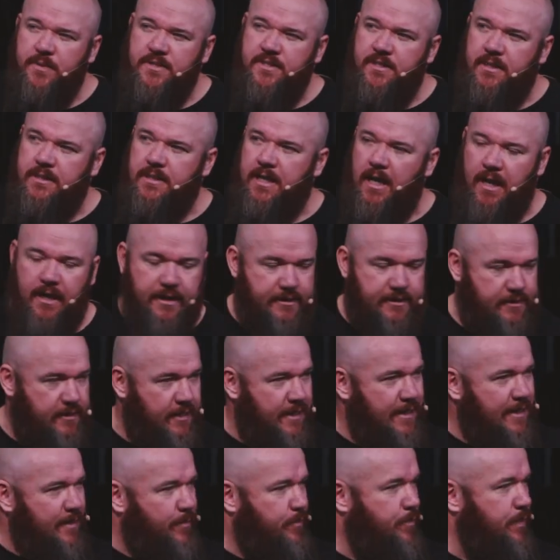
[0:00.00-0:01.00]
opposite
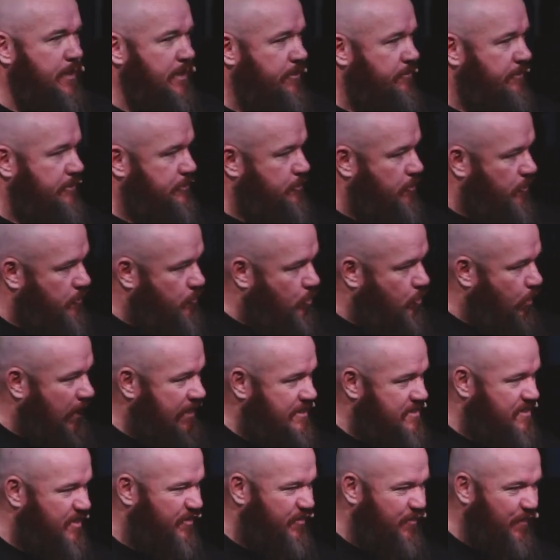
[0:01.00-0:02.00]
guys Peter and John.
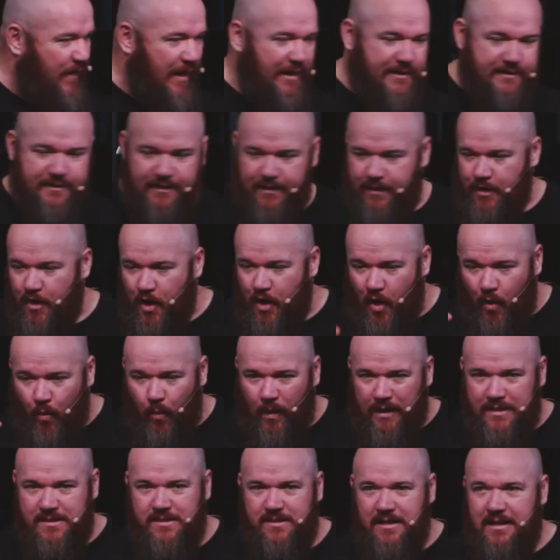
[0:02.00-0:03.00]
One's the fighter,
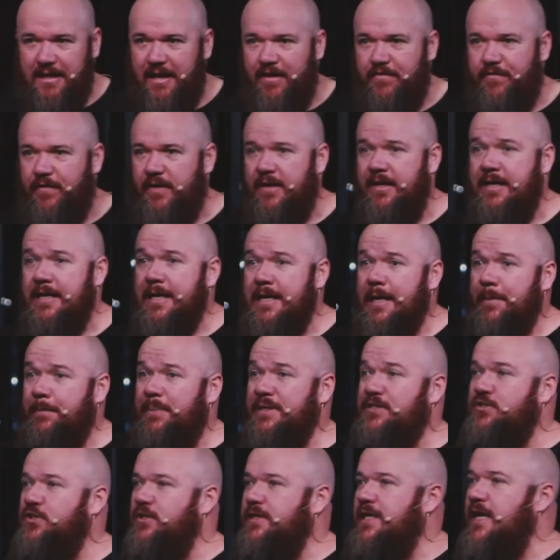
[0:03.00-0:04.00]
one's the lover.
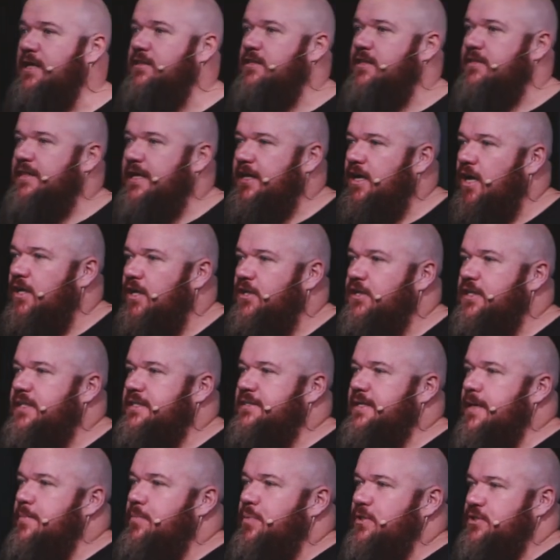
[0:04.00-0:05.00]
But together they go to
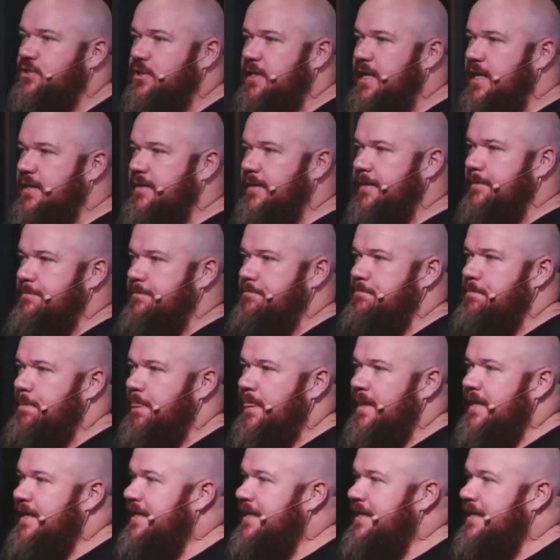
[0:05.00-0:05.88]
the temple together.